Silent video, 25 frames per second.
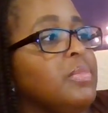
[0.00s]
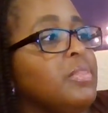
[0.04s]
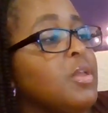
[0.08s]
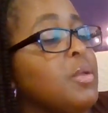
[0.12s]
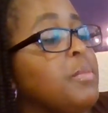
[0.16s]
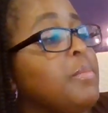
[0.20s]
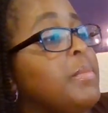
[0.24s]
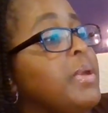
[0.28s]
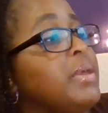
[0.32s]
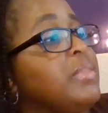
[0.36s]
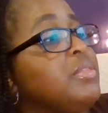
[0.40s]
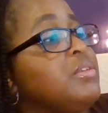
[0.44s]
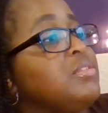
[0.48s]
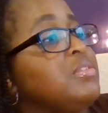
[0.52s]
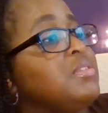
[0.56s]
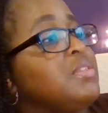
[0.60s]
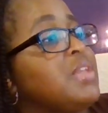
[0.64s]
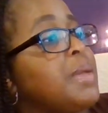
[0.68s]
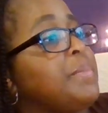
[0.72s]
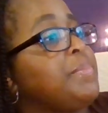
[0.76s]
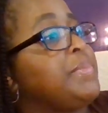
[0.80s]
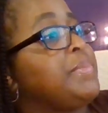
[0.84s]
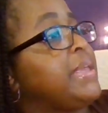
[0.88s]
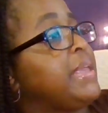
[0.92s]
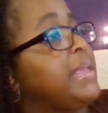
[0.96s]
Their mother
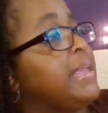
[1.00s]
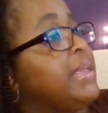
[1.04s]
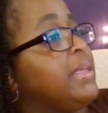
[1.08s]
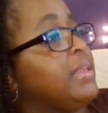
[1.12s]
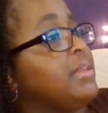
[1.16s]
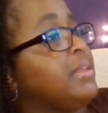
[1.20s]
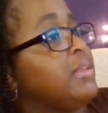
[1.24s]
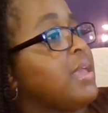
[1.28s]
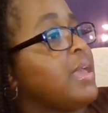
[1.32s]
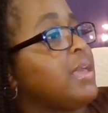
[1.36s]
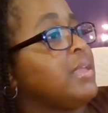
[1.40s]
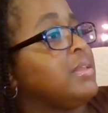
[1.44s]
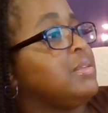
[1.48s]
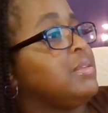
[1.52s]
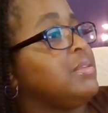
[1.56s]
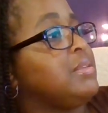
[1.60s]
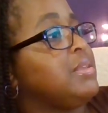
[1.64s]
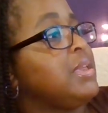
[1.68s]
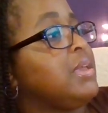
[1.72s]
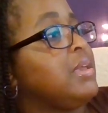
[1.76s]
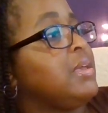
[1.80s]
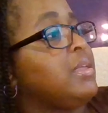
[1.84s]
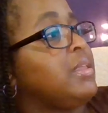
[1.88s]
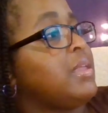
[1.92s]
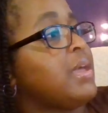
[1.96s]
stepped in, and
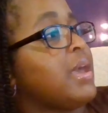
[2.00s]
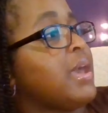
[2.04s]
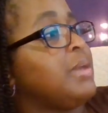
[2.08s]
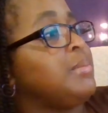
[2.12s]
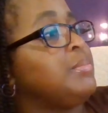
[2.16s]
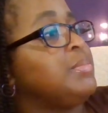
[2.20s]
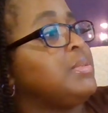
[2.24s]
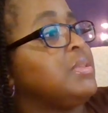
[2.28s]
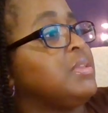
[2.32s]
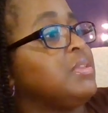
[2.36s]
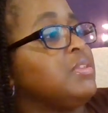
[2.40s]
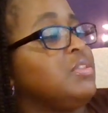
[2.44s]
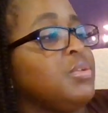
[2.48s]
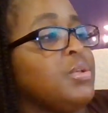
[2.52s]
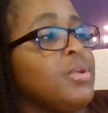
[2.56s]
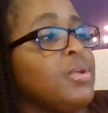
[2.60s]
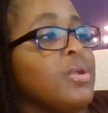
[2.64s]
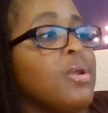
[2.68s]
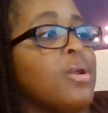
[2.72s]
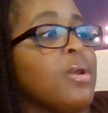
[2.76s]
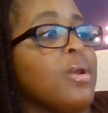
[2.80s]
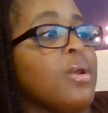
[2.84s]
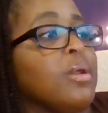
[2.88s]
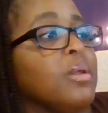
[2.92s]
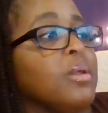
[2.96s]
Dee climbed into
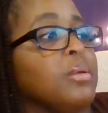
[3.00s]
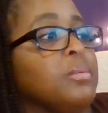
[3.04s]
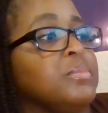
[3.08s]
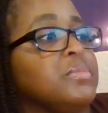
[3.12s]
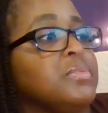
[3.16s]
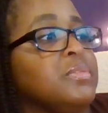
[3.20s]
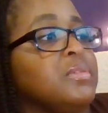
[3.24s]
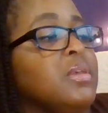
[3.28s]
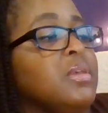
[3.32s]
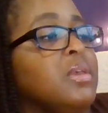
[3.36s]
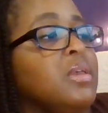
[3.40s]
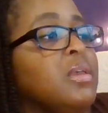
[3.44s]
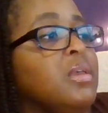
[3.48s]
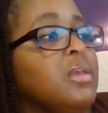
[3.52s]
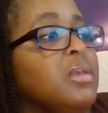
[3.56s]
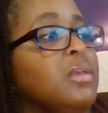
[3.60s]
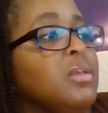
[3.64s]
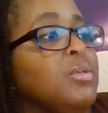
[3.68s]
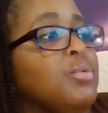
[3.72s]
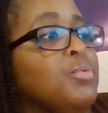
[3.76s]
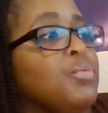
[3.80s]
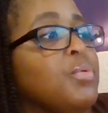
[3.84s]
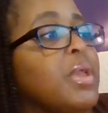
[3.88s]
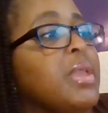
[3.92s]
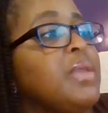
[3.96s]
her arms,
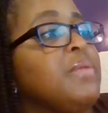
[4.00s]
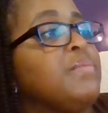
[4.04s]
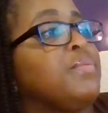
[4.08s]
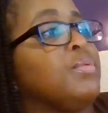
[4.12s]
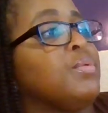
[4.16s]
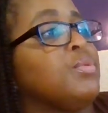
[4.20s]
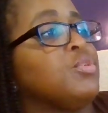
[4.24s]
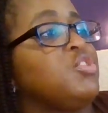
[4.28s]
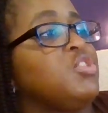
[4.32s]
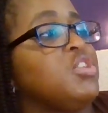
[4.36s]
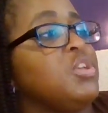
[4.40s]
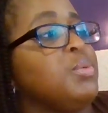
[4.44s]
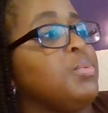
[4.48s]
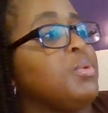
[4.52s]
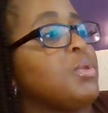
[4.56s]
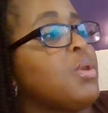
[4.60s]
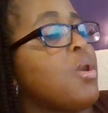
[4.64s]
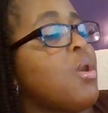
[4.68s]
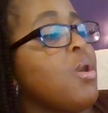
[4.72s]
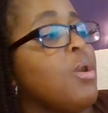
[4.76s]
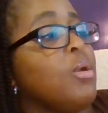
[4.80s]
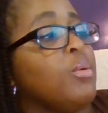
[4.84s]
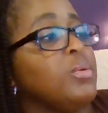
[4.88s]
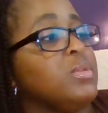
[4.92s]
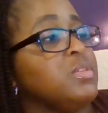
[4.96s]
grateful she would
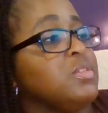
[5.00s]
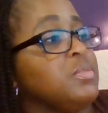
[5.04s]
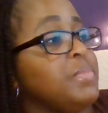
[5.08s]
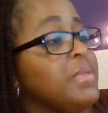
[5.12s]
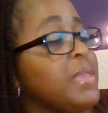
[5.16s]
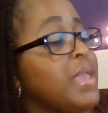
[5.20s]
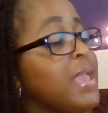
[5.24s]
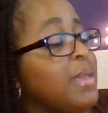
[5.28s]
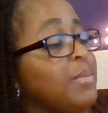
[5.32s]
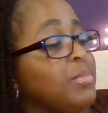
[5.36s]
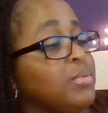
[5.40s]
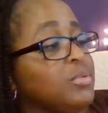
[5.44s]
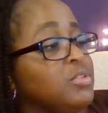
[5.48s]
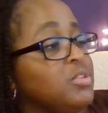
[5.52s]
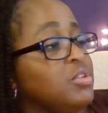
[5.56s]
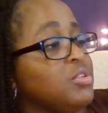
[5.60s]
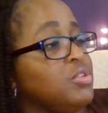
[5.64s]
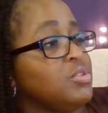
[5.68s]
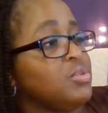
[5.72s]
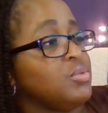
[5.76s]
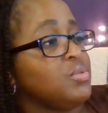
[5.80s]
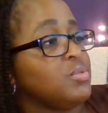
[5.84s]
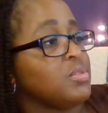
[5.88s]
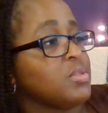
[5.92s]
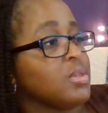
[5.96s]
always be able to
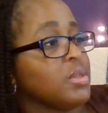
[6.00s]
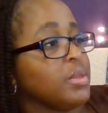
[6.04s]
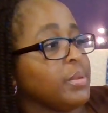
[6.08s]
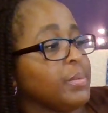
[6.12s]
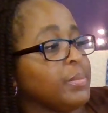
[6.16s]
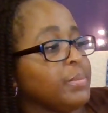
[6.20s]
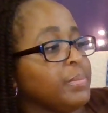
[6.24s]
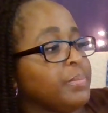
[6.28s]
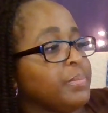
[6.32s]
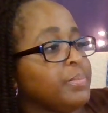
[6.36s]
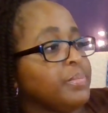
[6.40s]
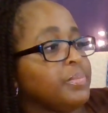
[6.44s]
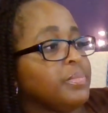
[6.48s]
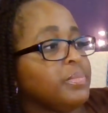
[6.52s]
do so.